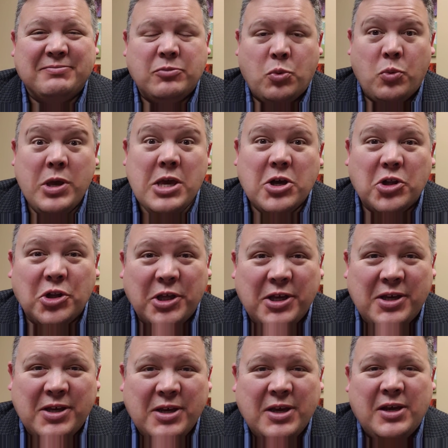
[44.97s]

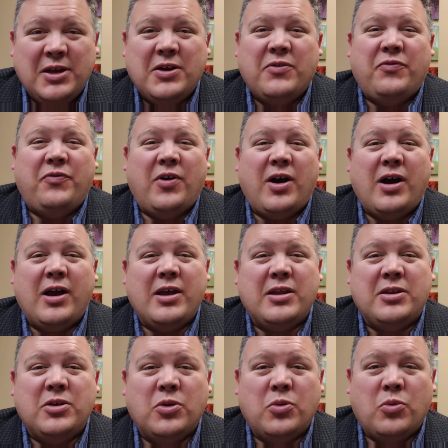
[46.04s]
weekly,
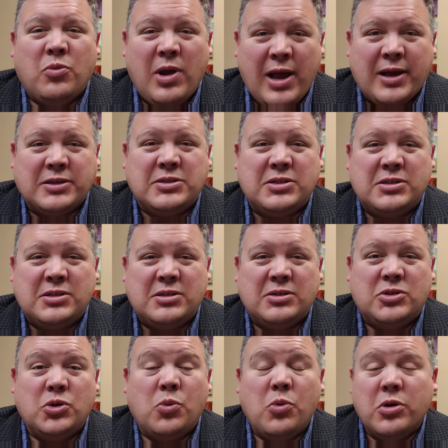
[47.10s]
find rest
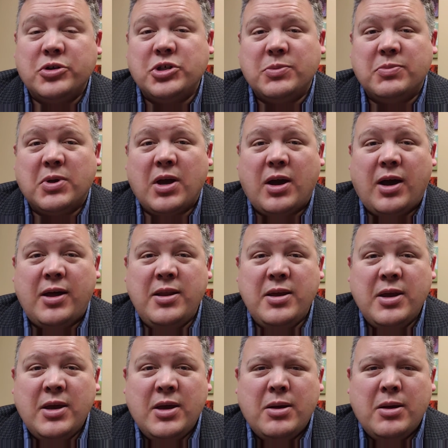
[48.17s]
to worship God,